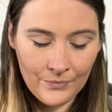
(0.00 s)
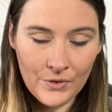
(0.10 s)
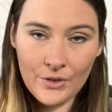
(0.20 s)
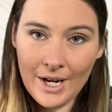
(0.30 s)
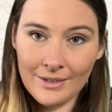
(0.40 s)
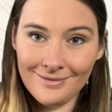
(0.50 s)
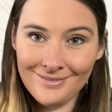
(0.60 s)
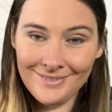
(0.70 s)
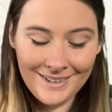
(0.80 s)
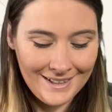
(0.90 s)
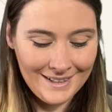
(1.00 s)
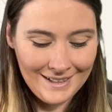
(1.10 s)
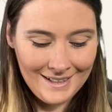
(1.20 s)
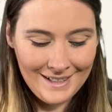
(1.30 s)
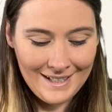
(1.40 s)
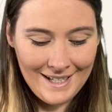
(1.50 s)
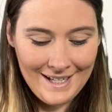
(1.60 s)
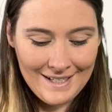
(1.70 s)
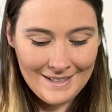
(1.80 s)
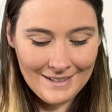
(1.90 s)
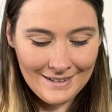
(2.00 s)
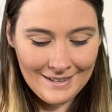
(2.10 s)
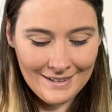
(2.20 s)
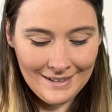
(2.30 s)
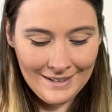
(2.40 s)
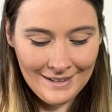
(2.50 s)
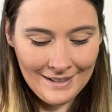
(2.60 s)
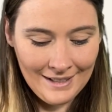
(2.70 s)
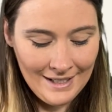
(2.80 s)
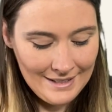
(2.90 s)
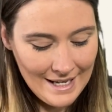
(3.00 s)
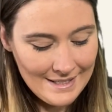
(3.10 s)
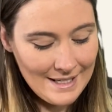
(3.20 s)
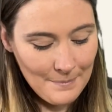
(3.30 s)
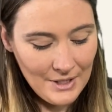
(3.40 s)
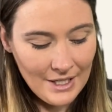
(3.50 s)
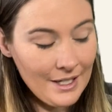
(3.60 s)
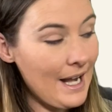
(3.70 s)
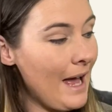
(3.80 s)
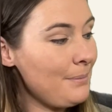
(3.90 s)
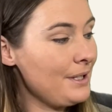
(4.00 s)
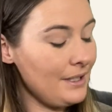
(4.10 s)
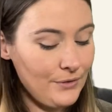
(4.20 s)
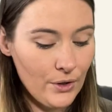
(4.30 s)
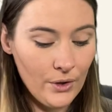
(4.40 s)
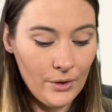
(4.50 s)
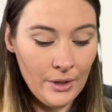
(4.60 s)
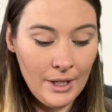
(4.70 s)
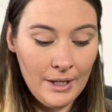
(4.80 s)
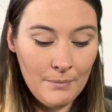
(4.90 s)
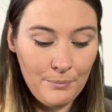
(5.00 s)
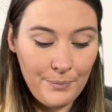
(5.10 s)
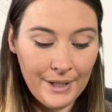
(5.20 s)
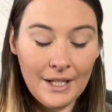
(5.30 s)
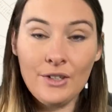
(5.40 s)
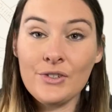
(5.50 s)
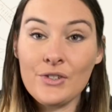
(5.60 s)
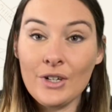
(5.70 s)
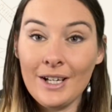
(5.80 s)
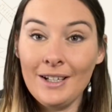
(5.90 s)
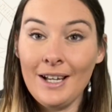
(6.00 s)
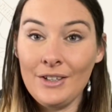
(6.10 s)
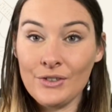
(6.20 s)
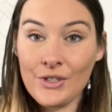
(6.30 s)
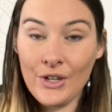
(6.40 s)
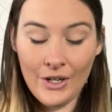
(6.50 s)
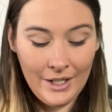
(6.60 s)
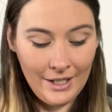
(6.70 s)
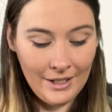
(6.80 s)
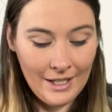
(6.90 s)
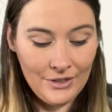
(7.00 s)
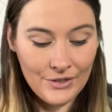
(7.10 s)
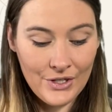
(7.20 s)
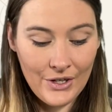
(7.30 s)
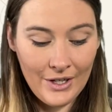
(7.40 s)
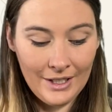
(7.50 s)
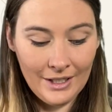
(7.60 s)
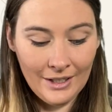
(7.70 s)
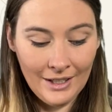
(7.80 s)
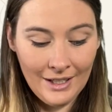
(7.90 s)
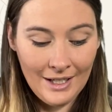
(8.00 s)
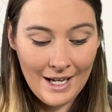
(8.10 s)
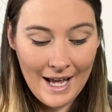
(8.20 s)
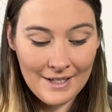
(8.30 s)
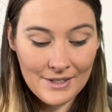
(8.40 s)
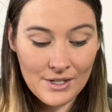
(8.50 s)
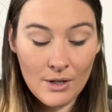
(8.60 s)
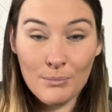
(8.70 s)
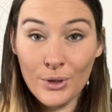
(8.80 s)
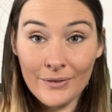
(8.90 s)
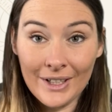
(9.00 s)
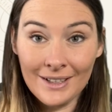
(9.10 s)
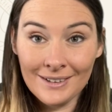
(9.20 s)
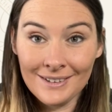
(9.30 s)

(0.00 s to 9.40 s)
Great. E. Now something that can happen if you're picking your string and you're turning and it's not moving,